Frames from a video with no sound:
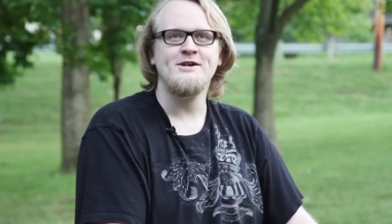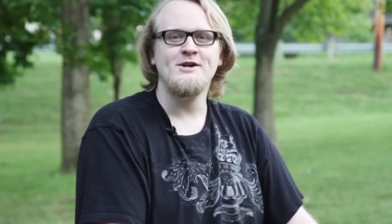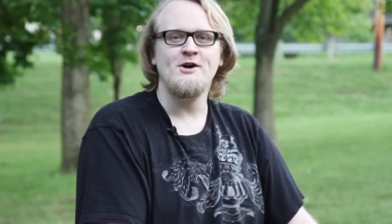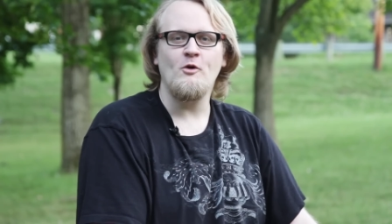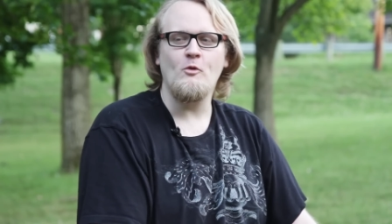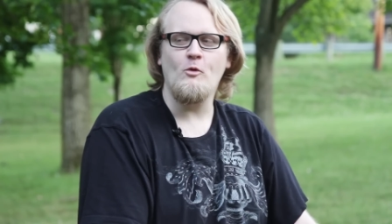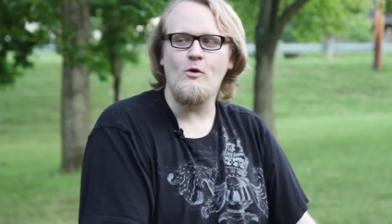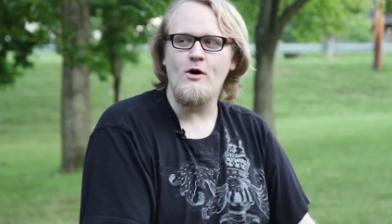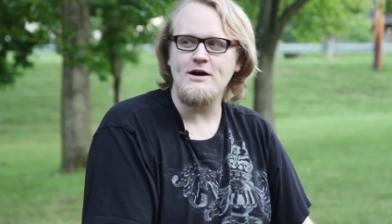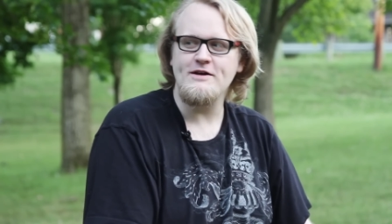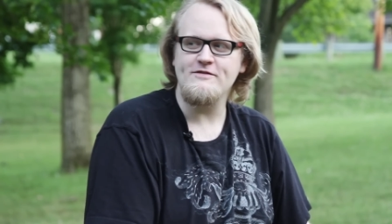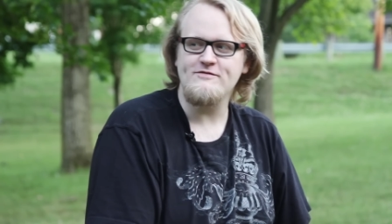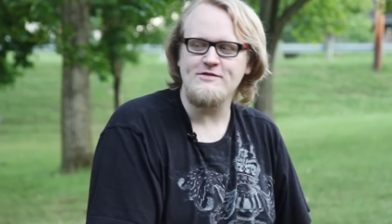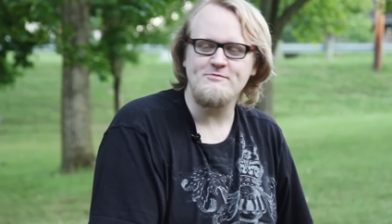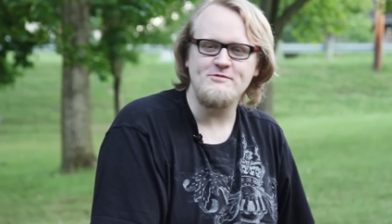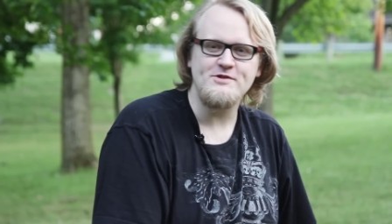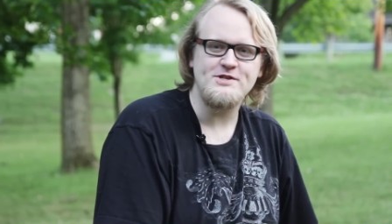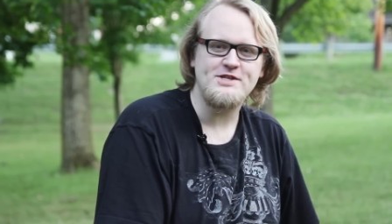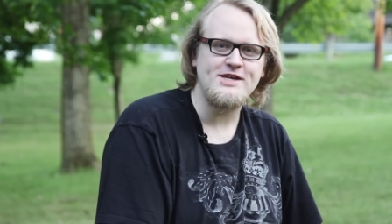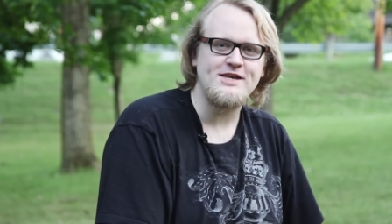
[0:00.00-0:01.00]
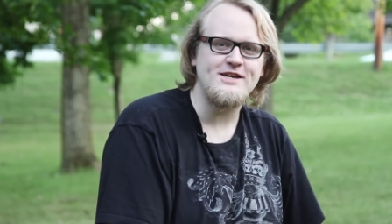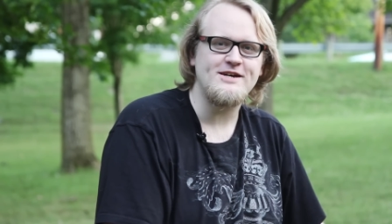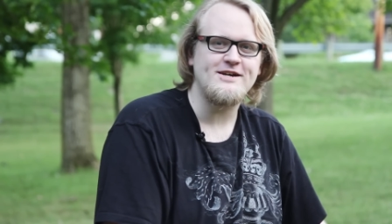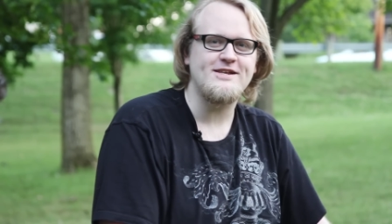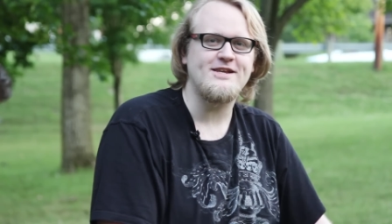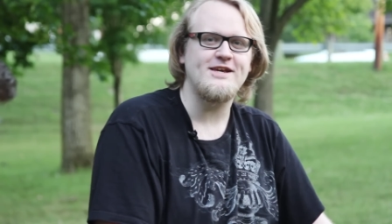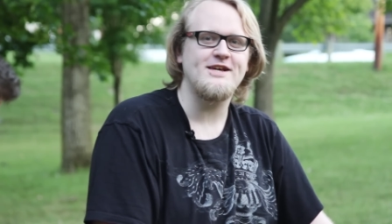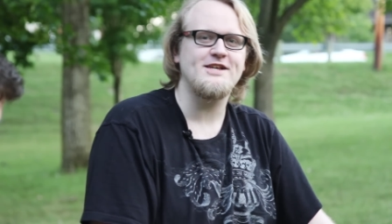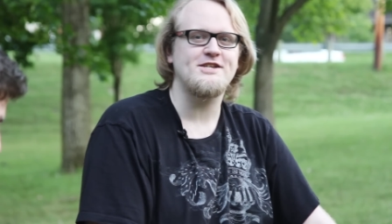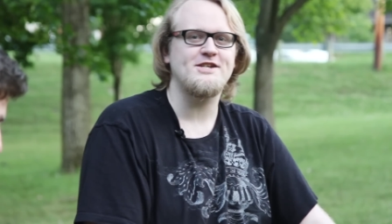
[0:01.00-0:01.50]
One of them was
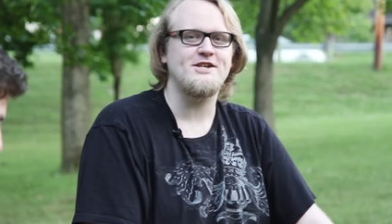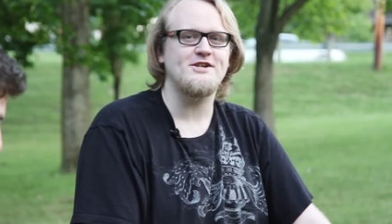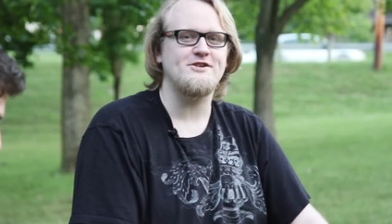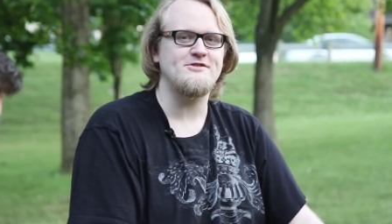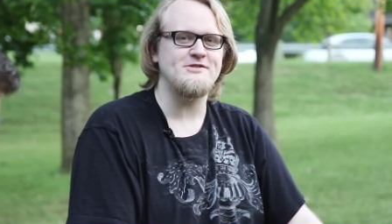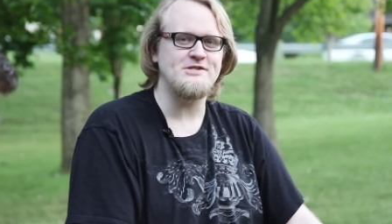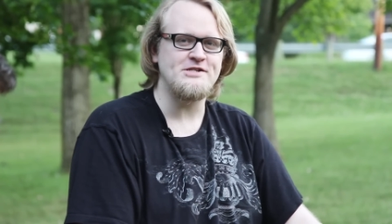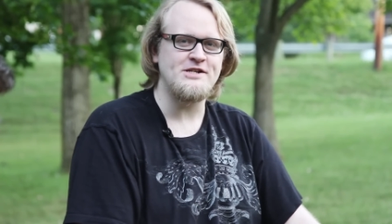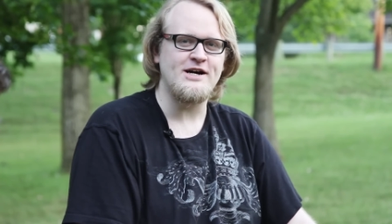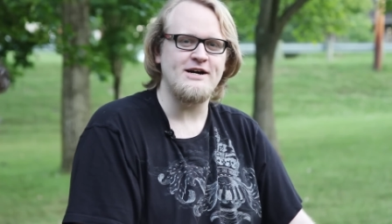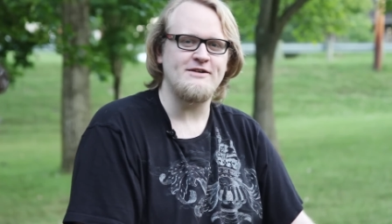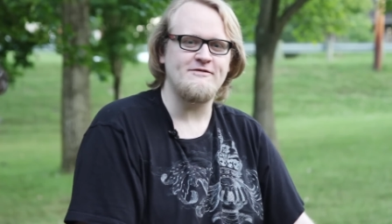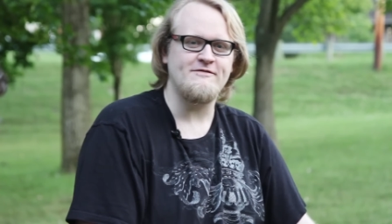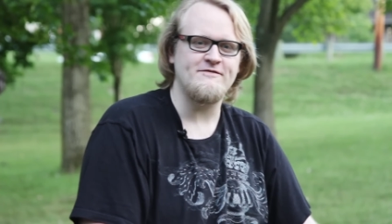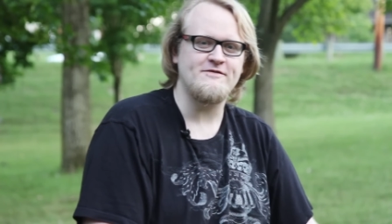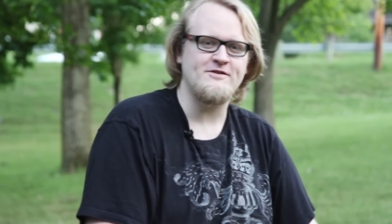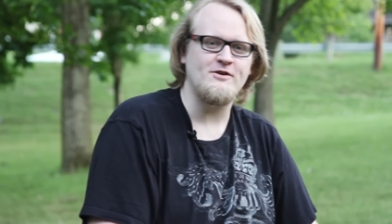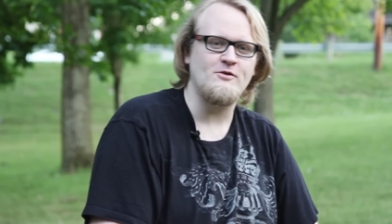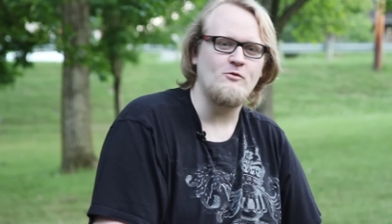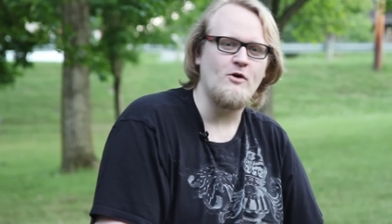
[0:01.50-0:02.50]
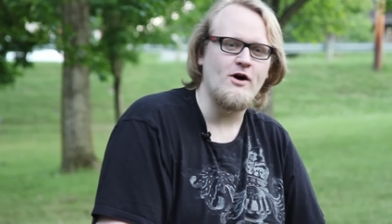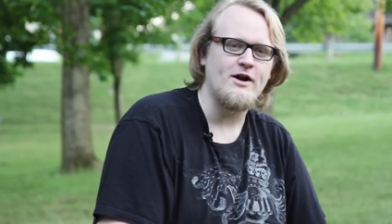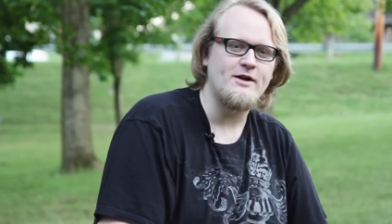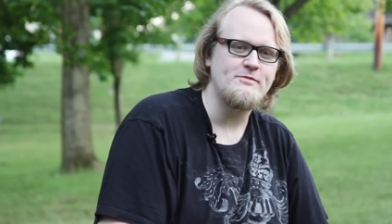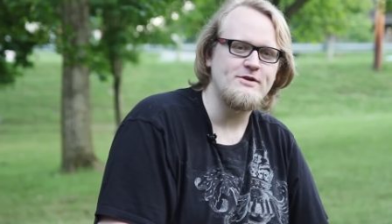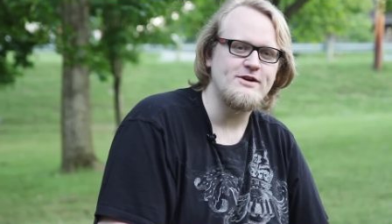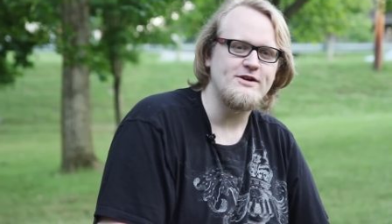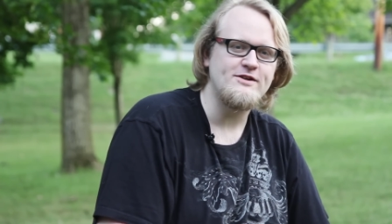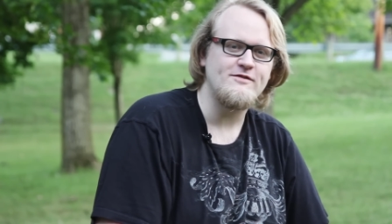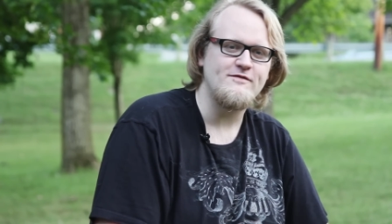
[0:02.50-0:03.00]
egotistical enough to want to
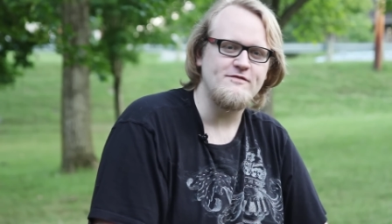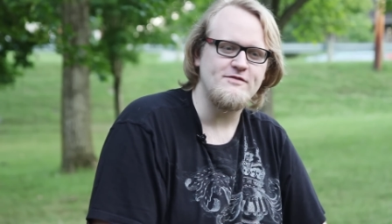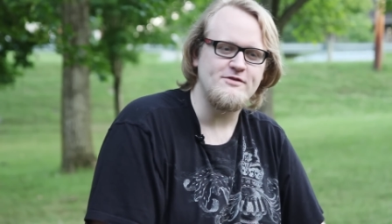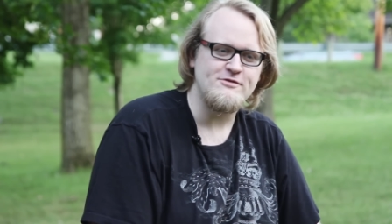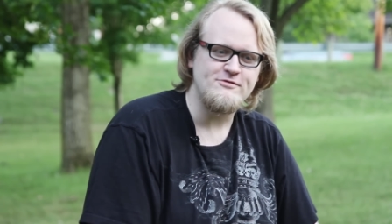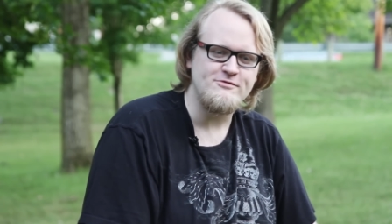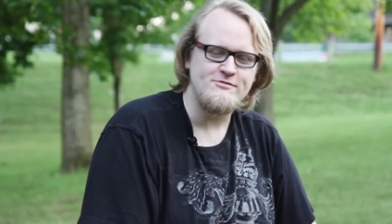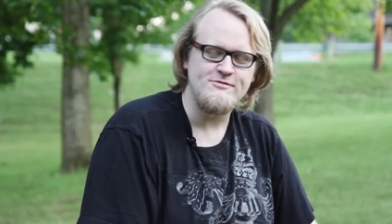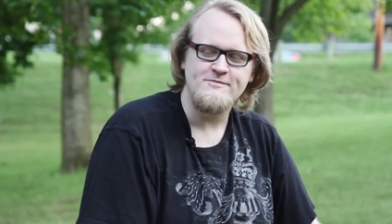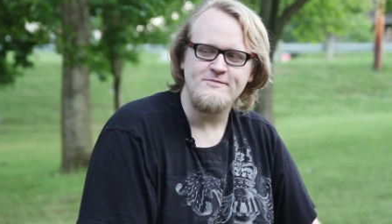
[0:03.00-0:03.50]
be interviewed.